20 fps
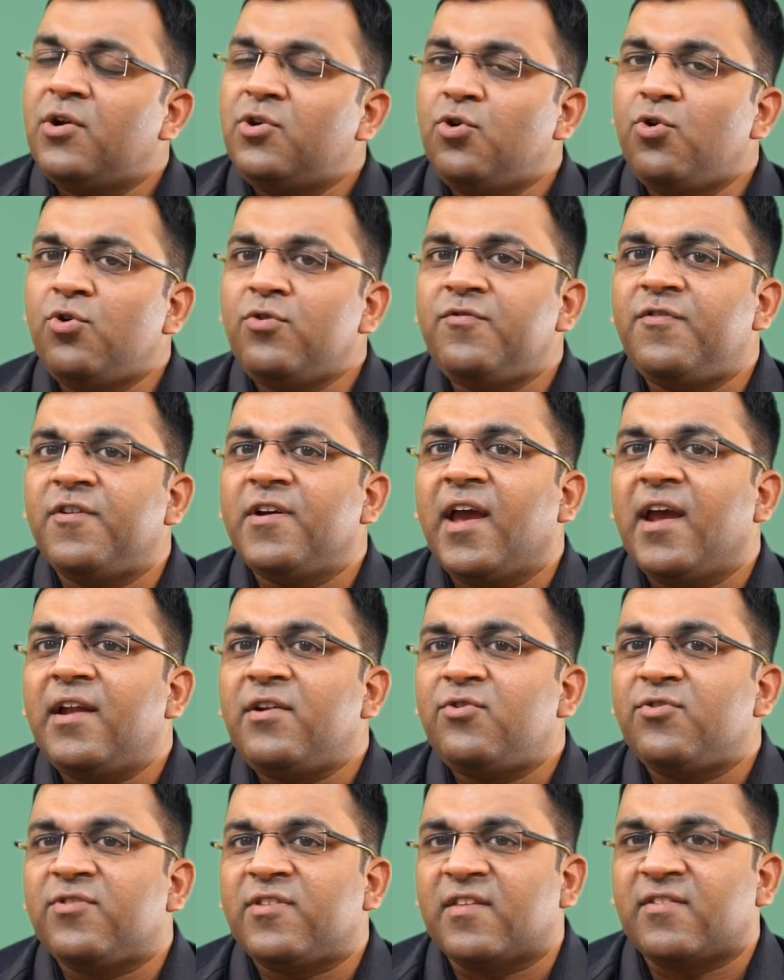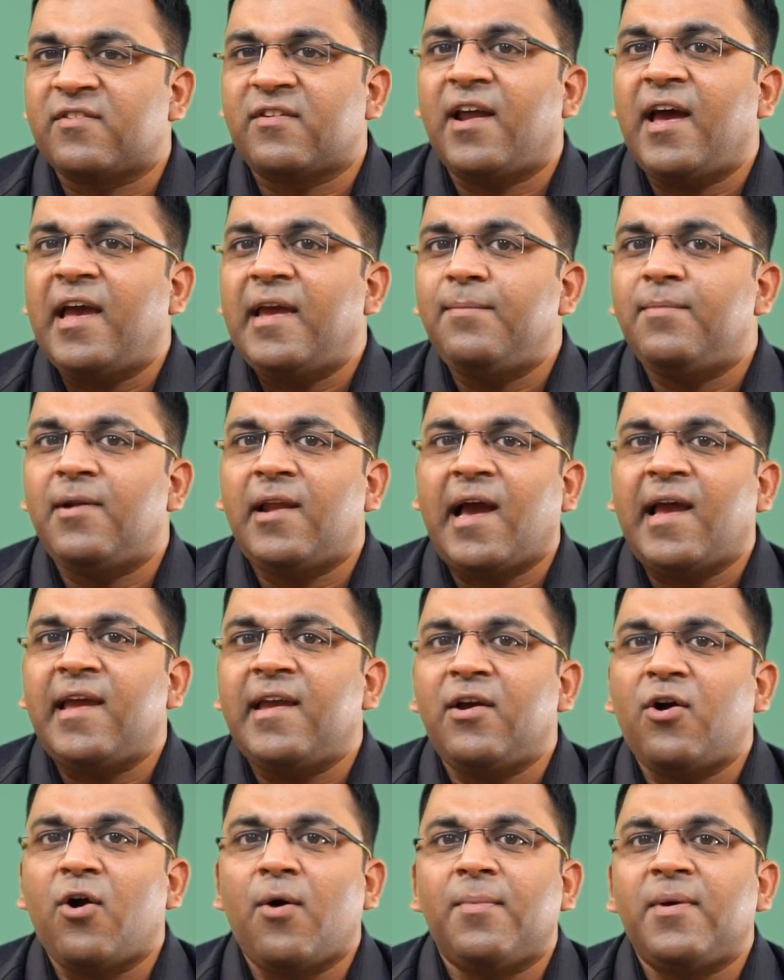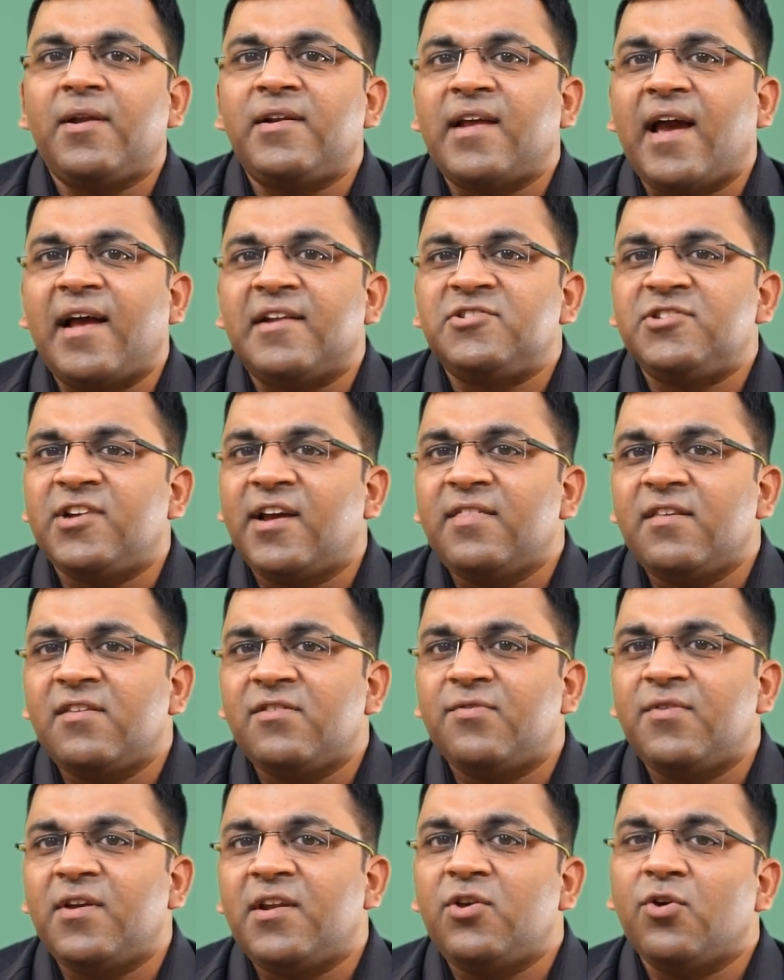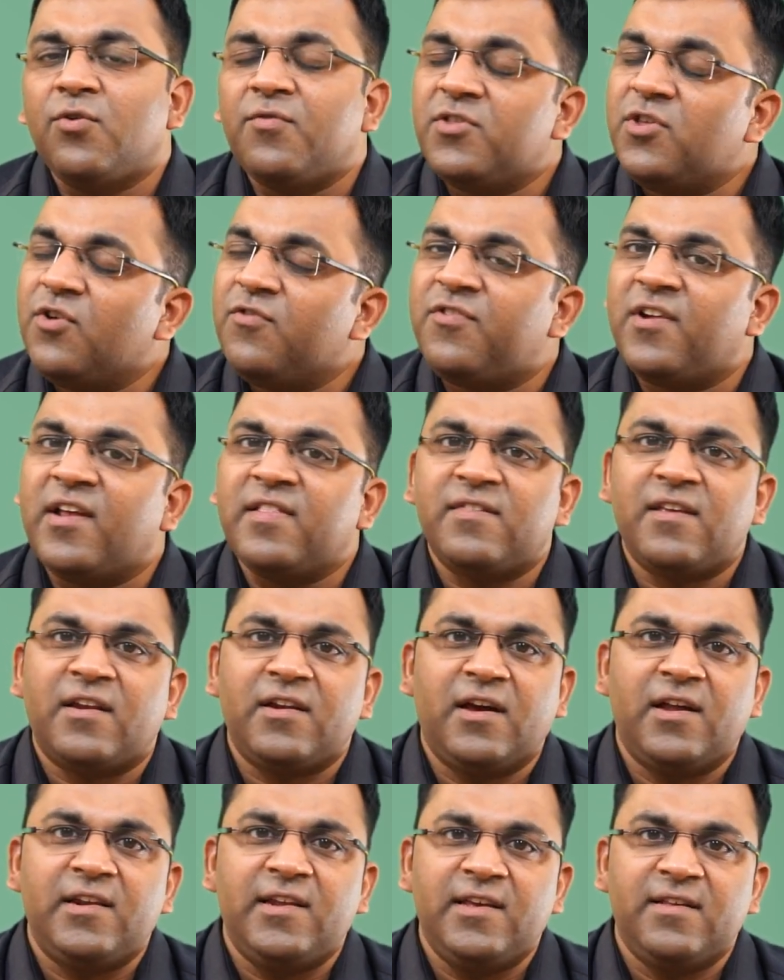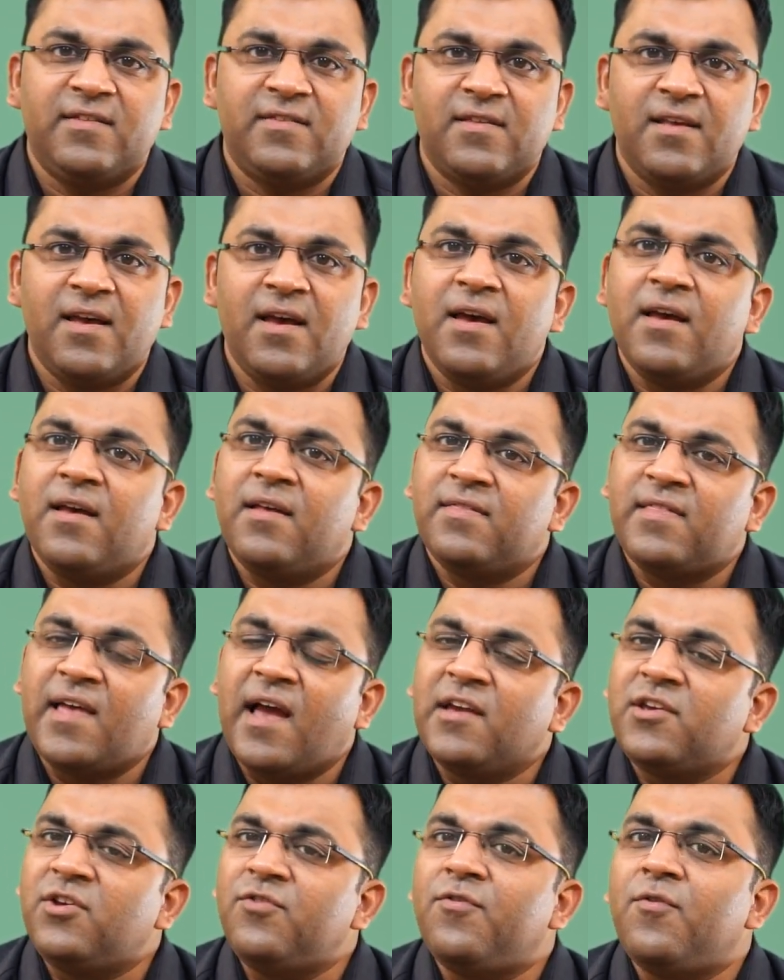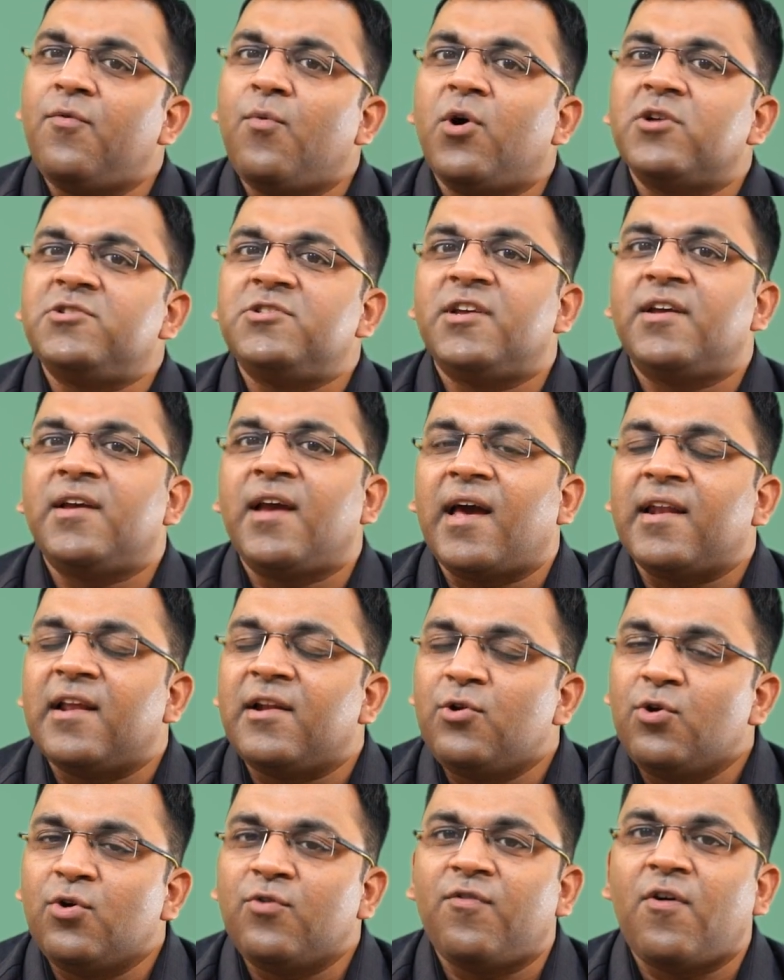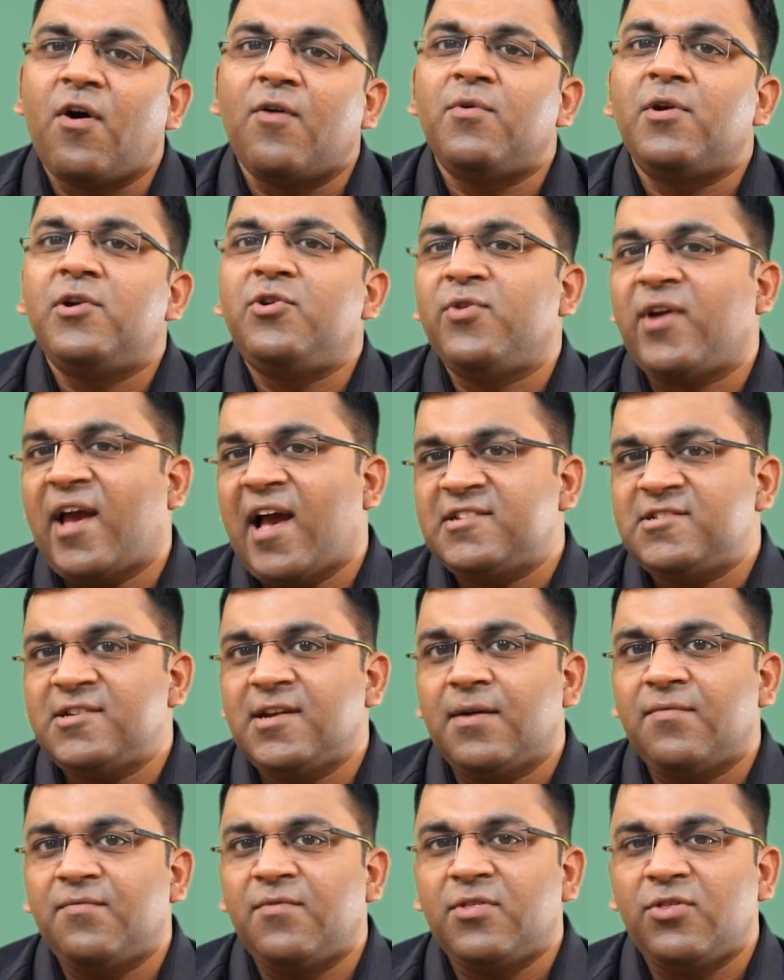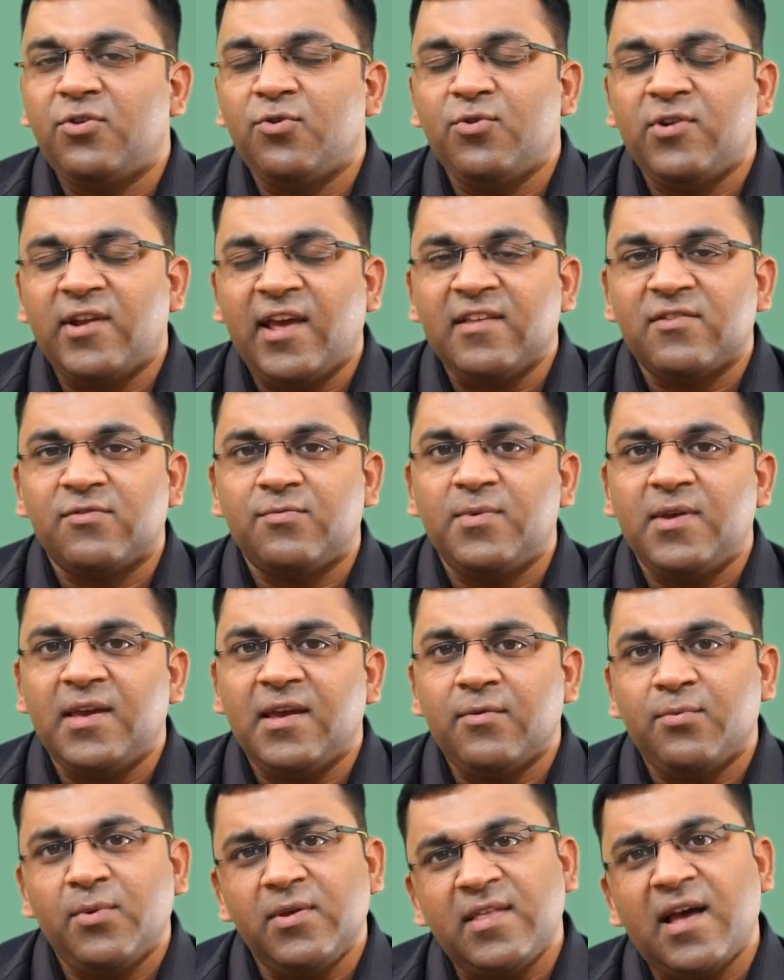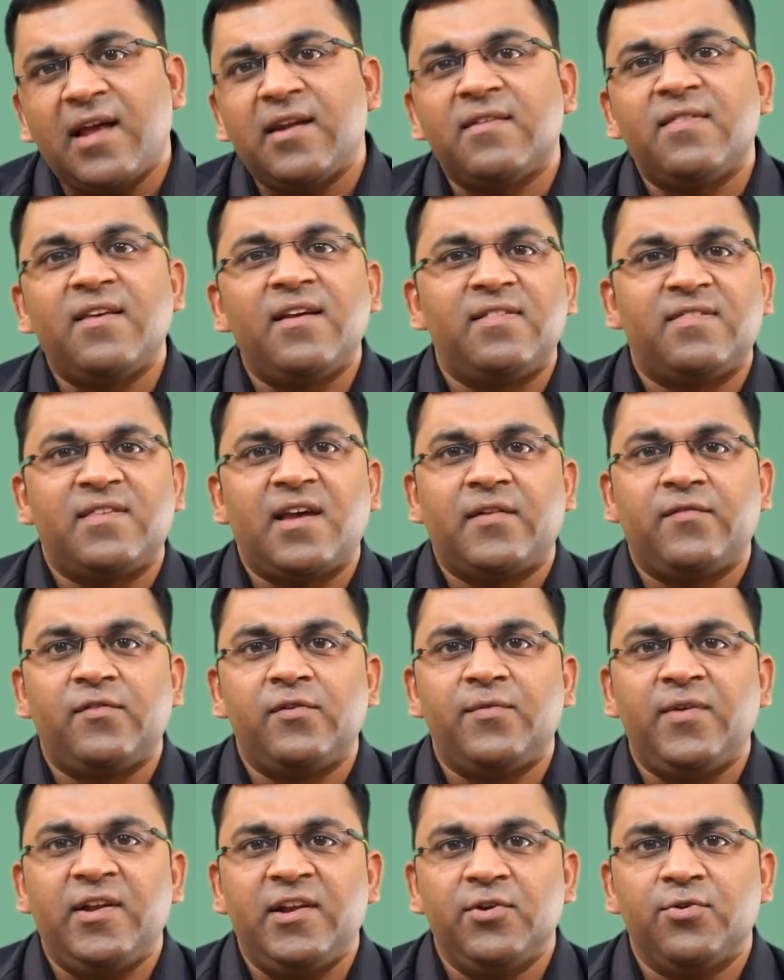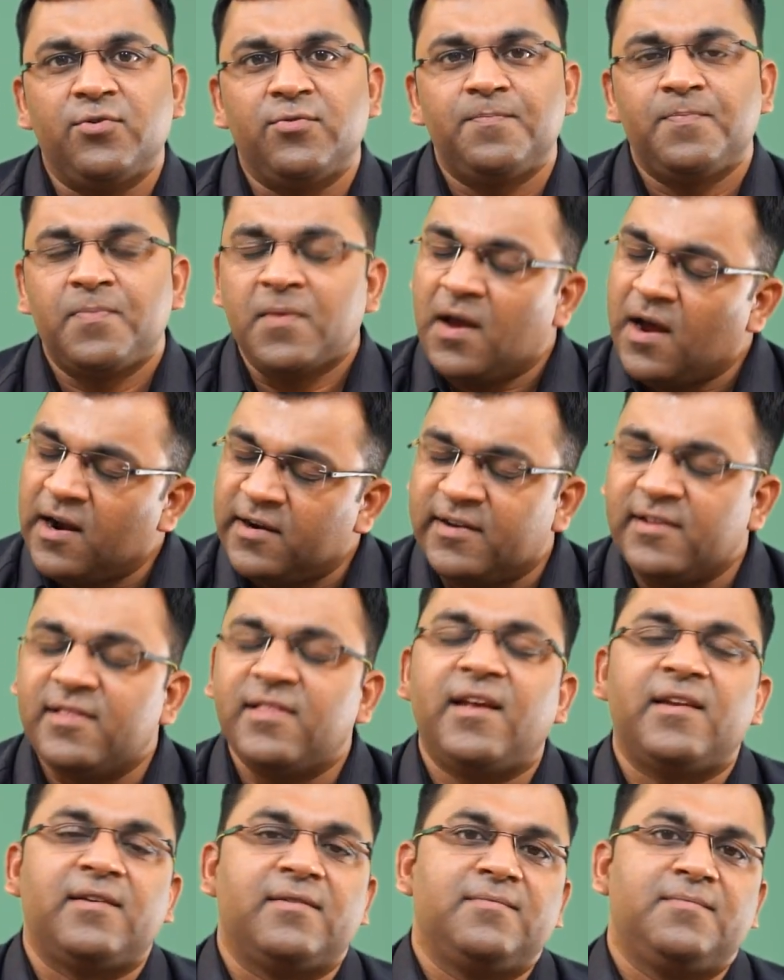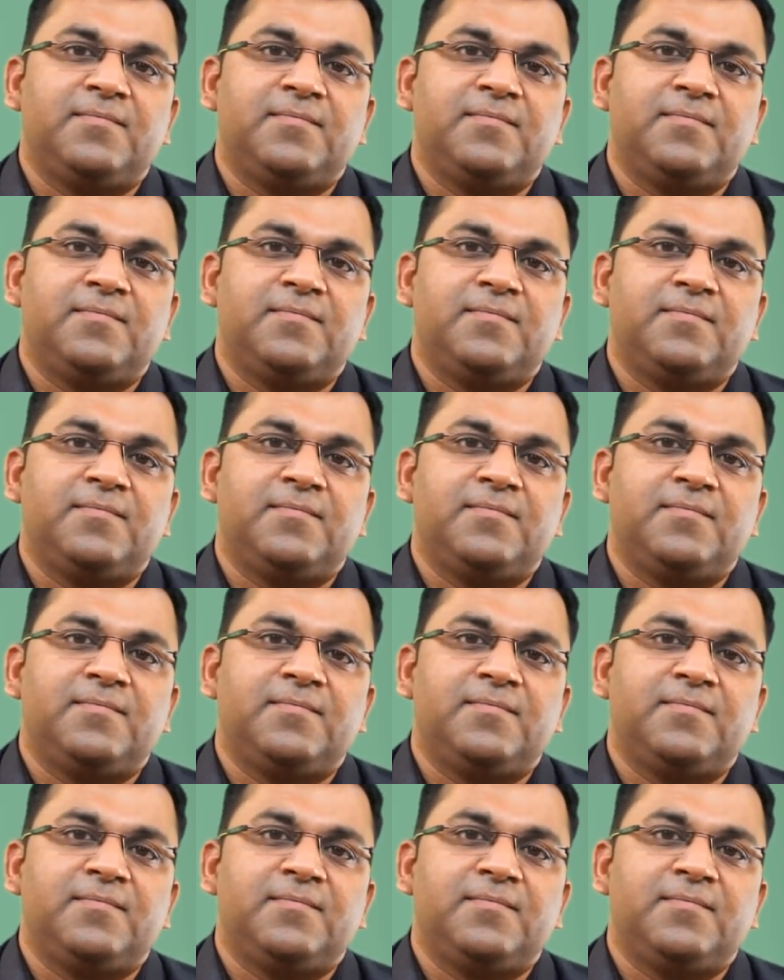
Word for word: Don't forget to subscribe, like, comment, and share this video with your friends and colleagues. Thank you for watching, and I look forward to catching up with you next week with another insightful video. Until then.